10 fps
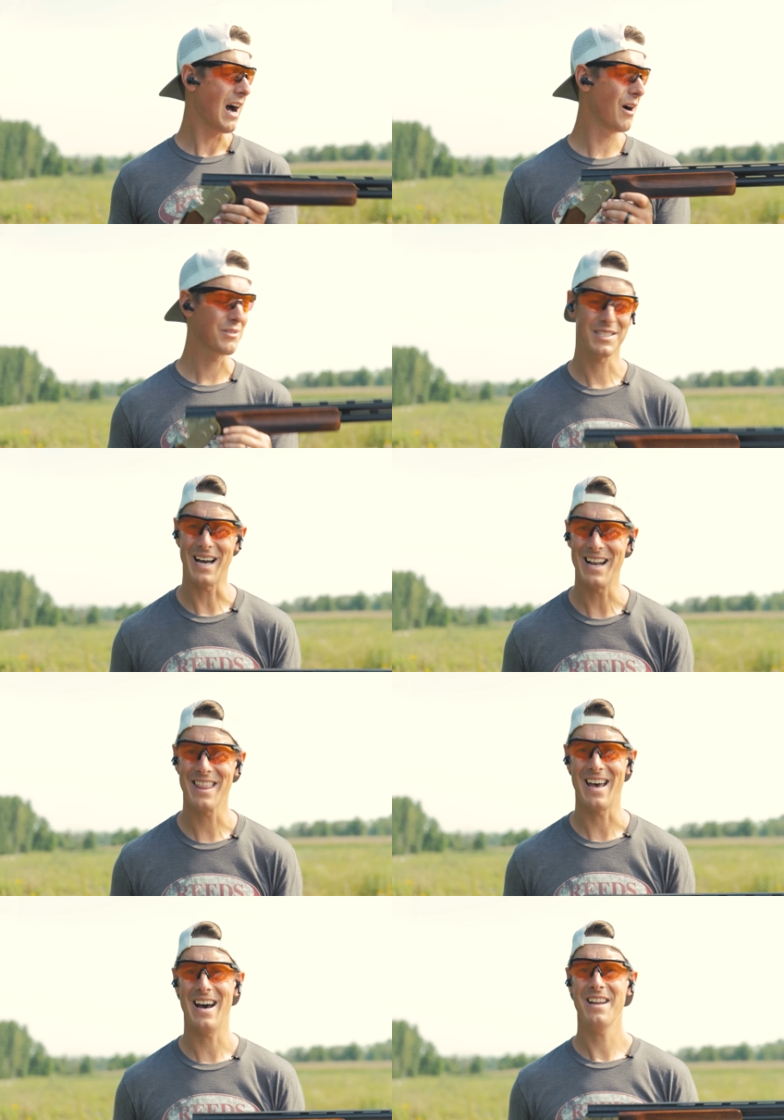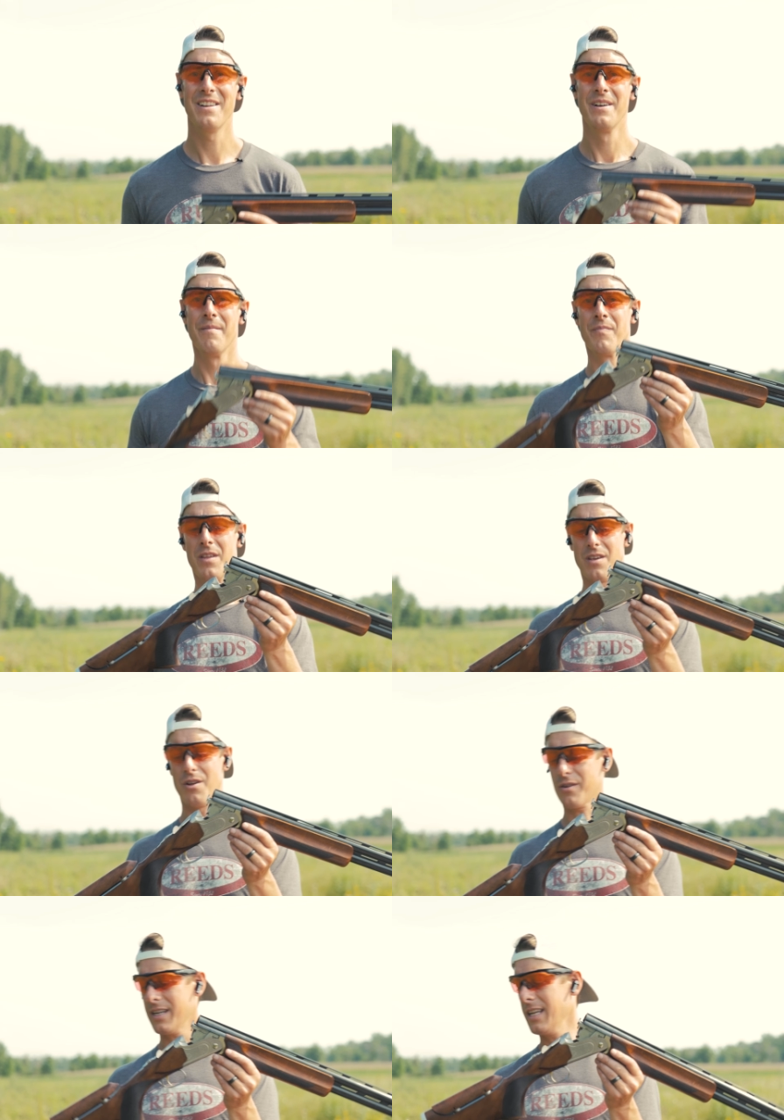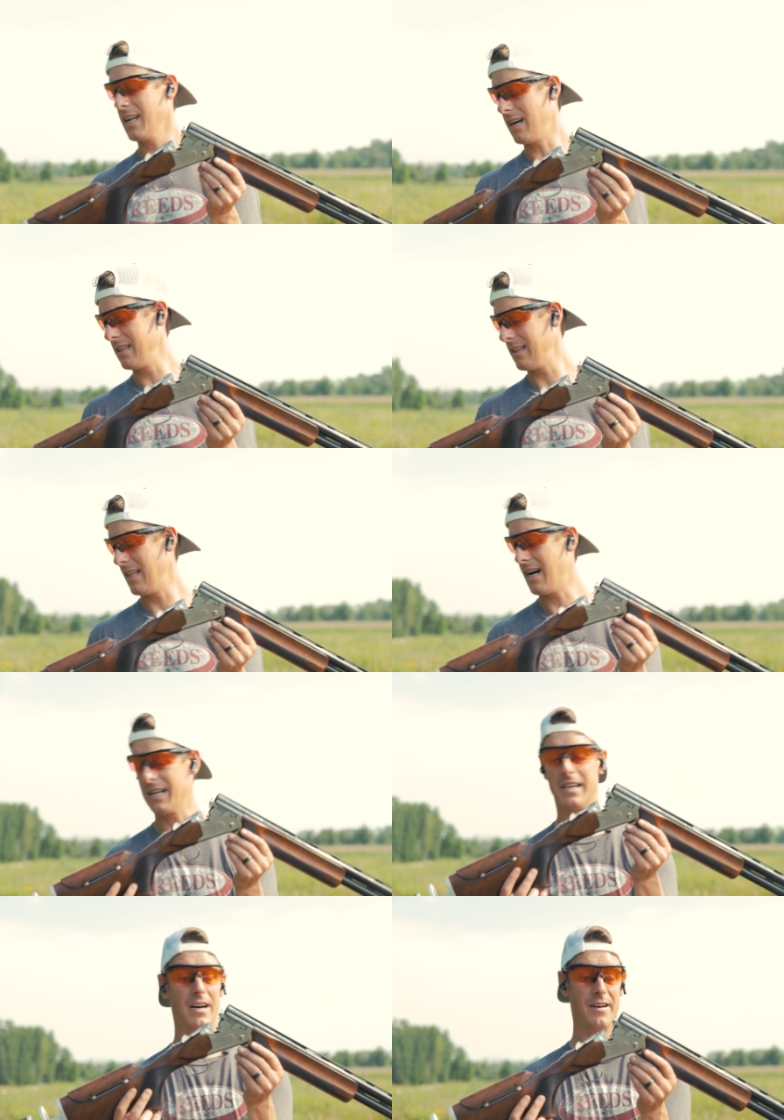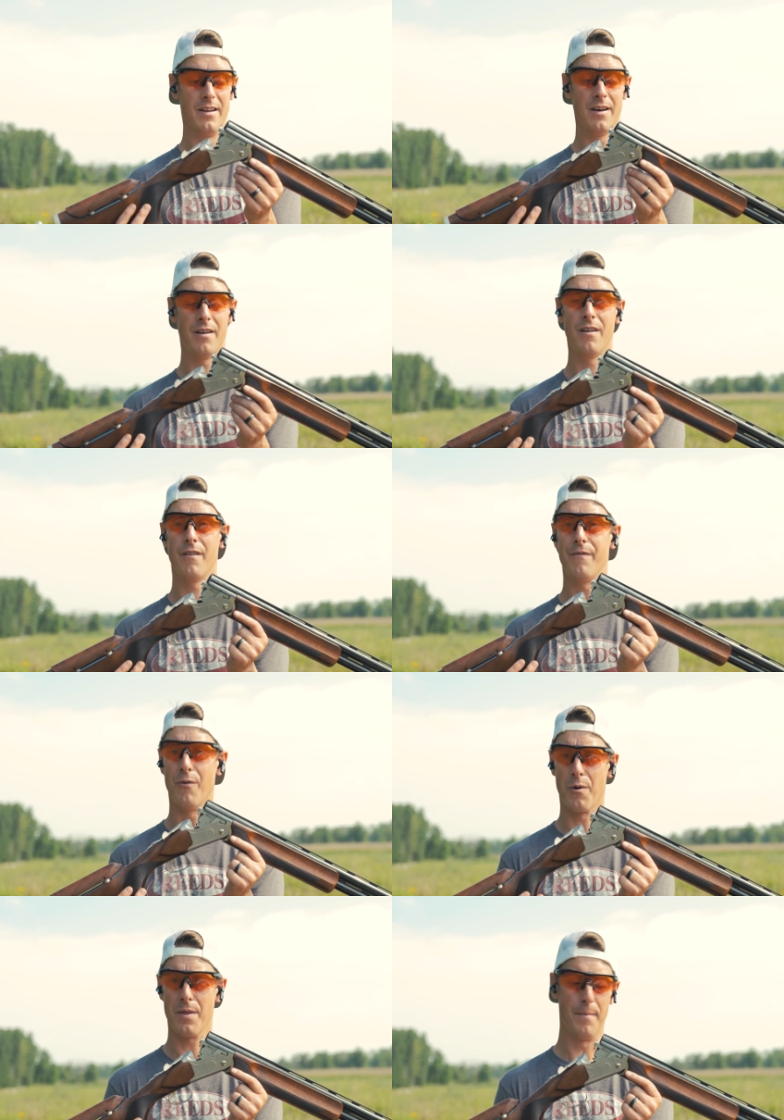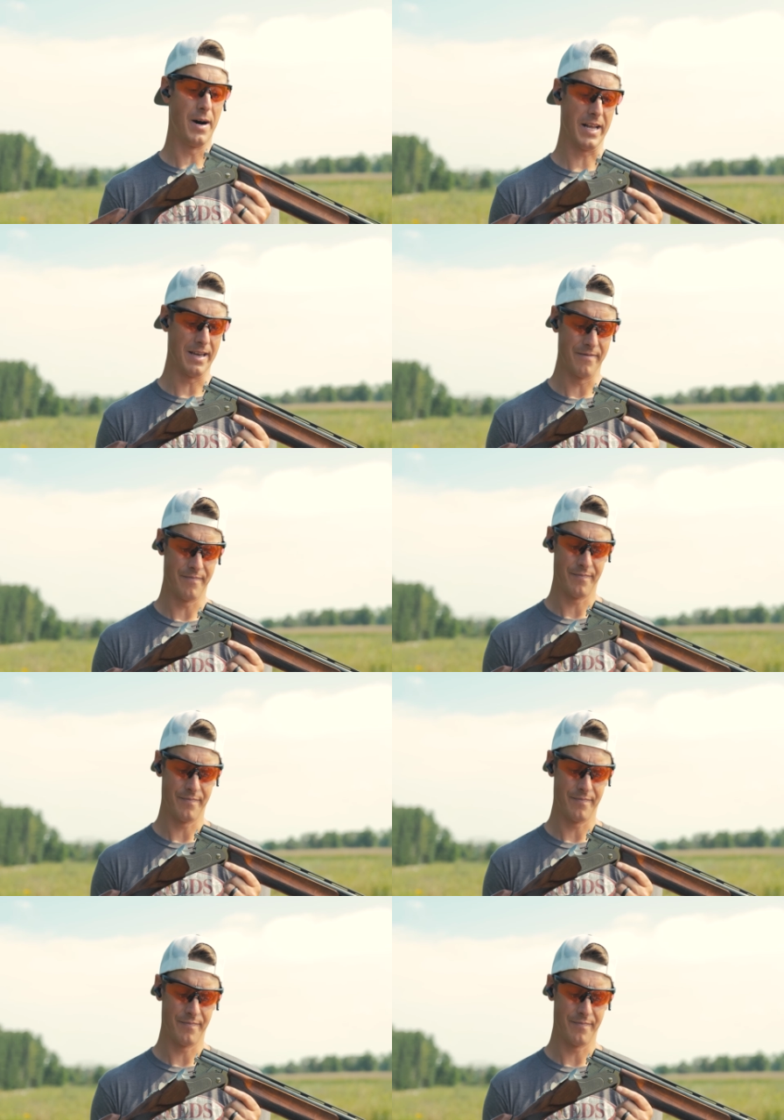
Outside of that, you're getting a lot of gun for the money.